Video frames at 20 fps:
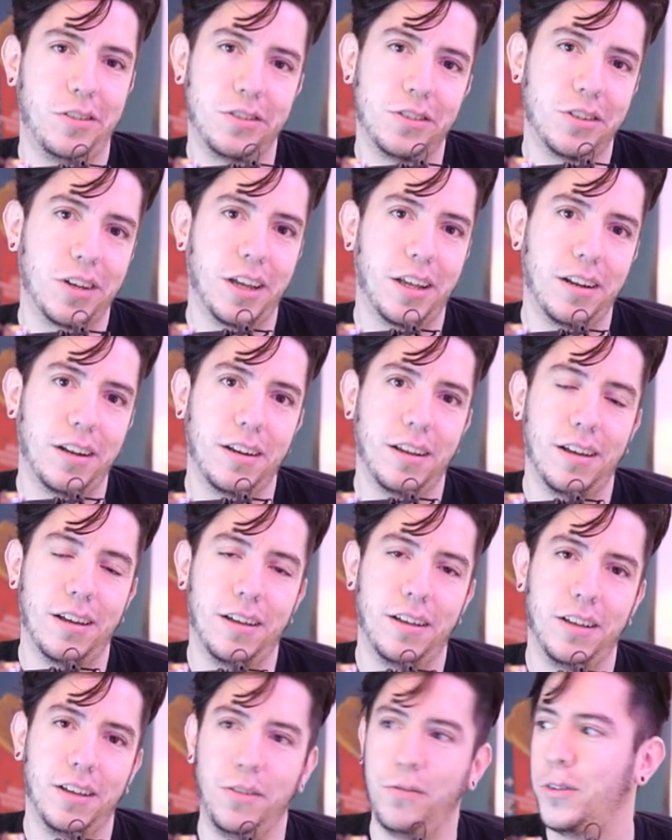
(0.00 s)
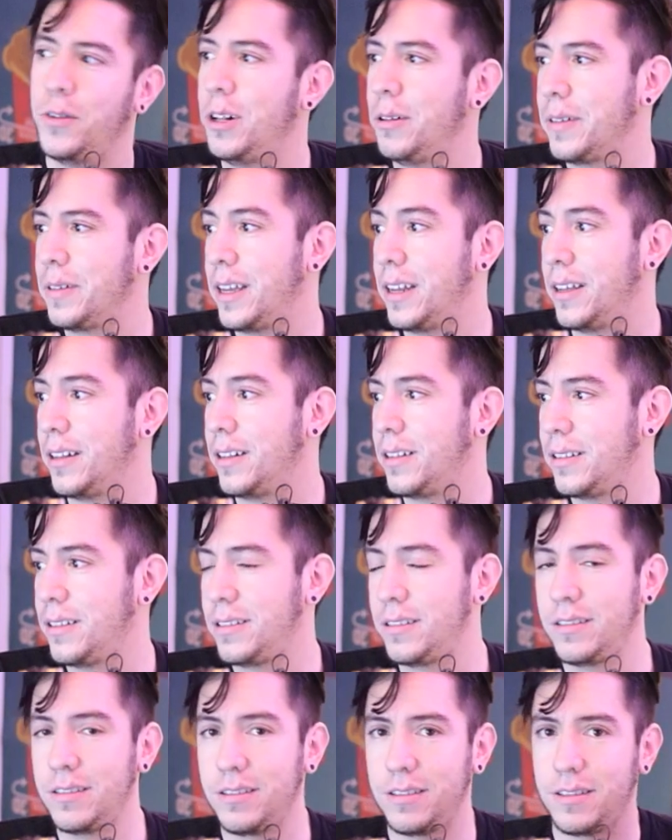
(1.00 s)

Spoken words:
also get involved, get it.